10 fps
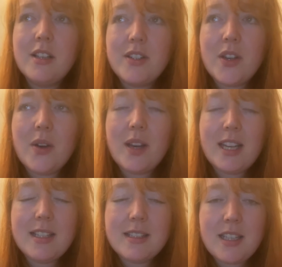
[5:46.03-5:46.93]
So
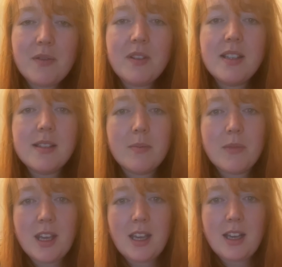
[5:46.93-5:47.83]
it's definitely
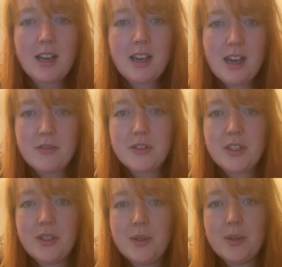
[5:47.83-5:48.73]
something I have
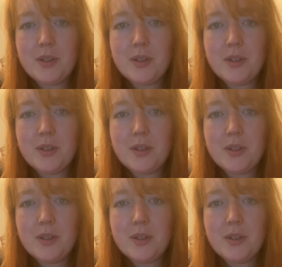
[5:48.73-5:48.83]
to